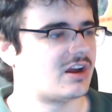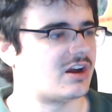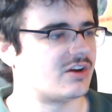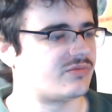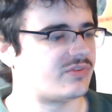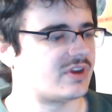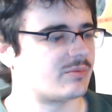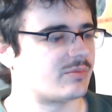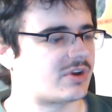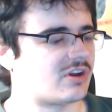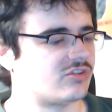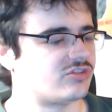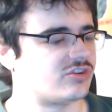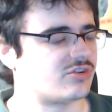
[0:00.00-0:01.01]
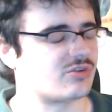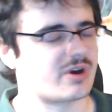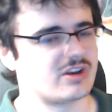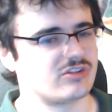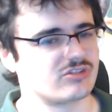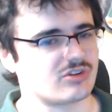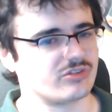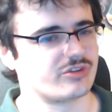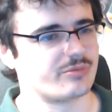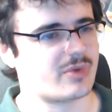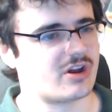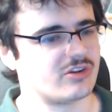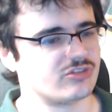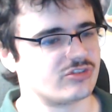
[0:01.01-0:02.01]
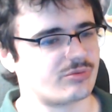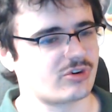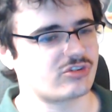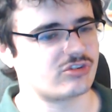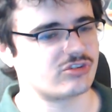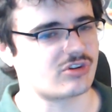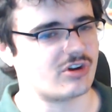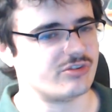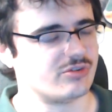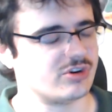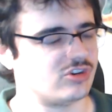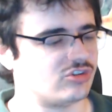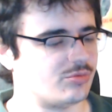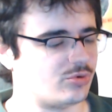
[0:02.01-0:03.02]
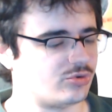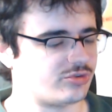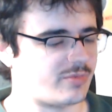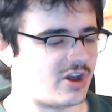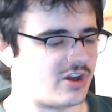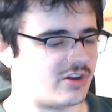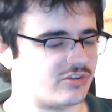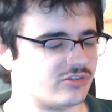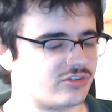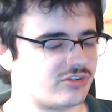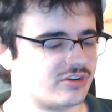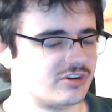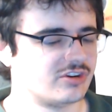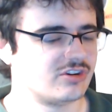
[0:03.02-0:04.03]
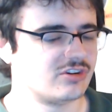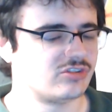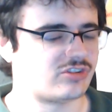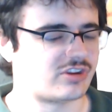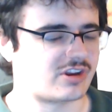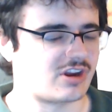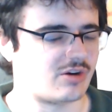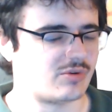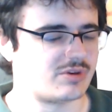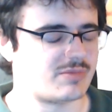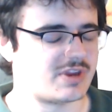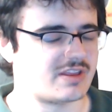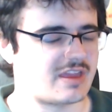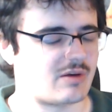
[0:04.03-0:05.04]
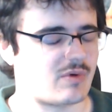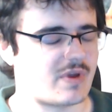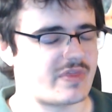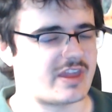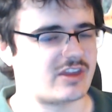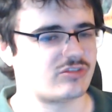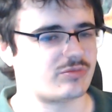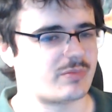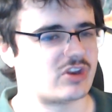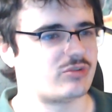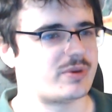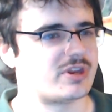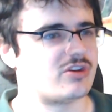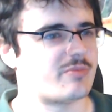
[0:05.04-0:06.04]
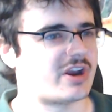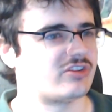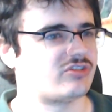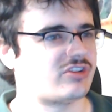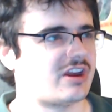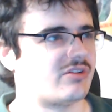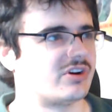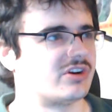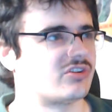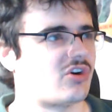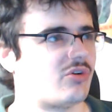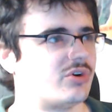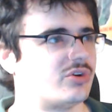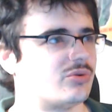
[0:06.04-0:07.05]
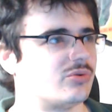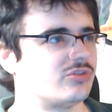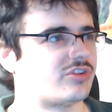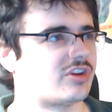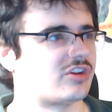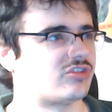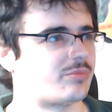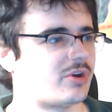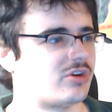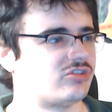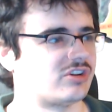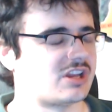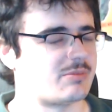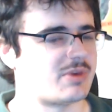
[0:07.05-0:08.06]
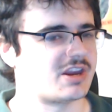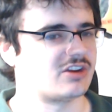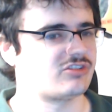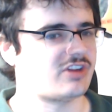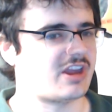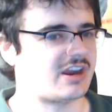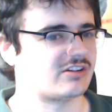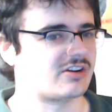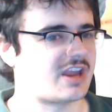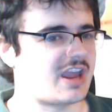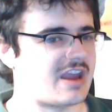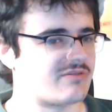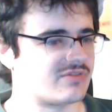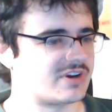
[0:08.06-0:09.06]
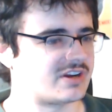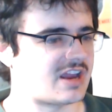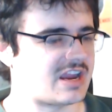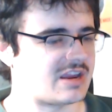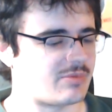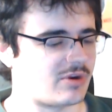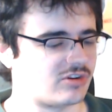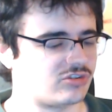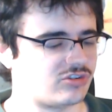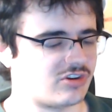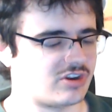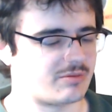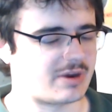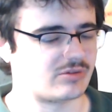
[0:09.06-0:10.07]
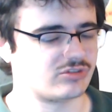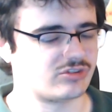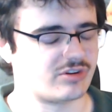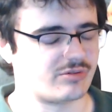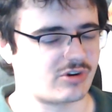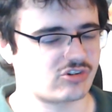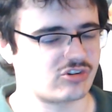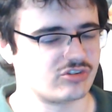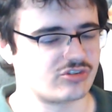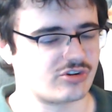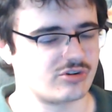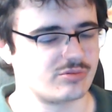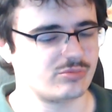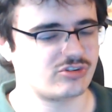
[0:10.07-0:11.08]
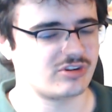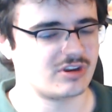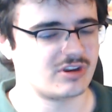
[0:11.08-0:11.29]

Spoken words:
I think because Ukraine's got demands, Russia's got unreasonable demands, so they can't really meet there. When there's meant to be humanitarian corridors, they're supposedly being attacked like every day by certain amounts of the Russian troops.